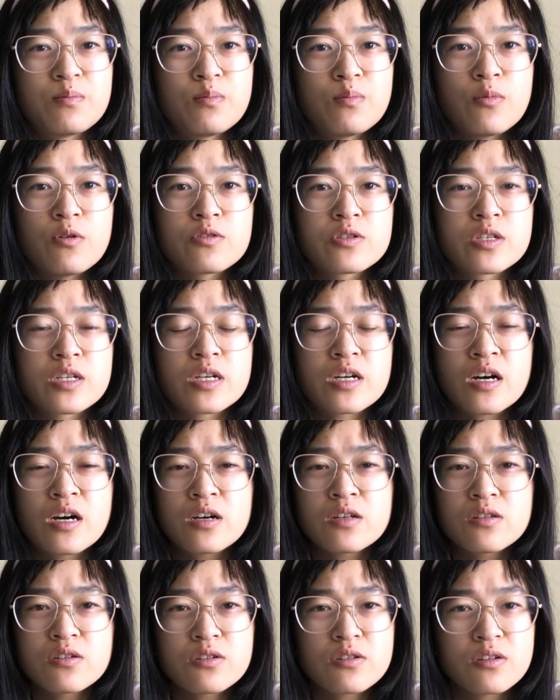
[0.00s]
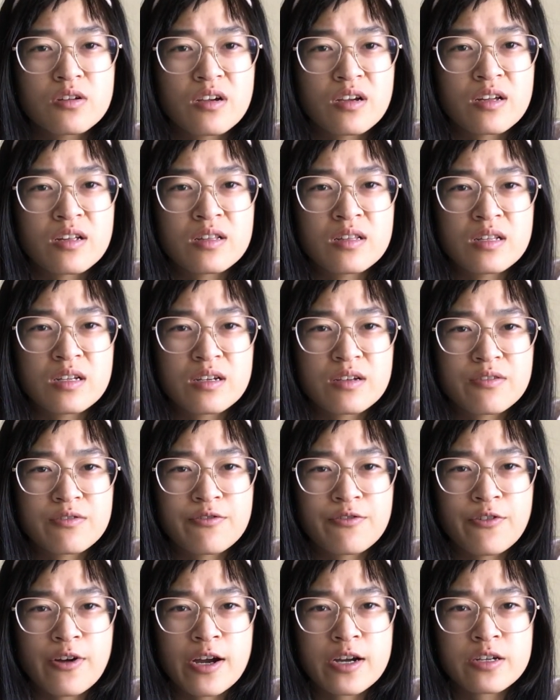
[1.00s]
multicolored and like
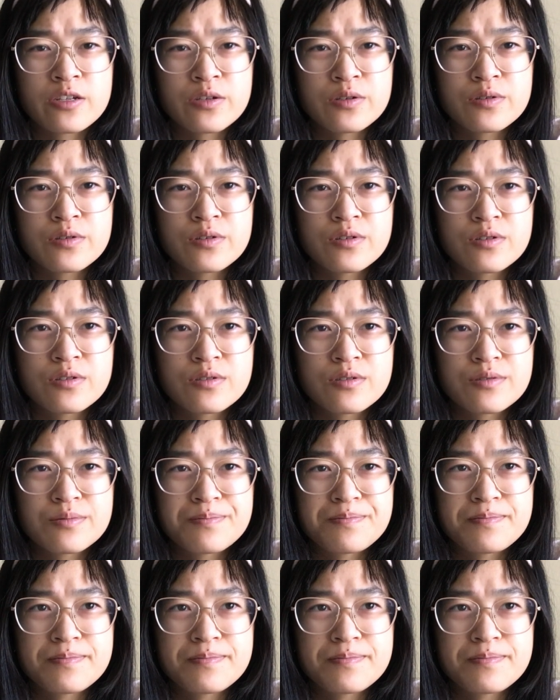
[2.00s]
fractal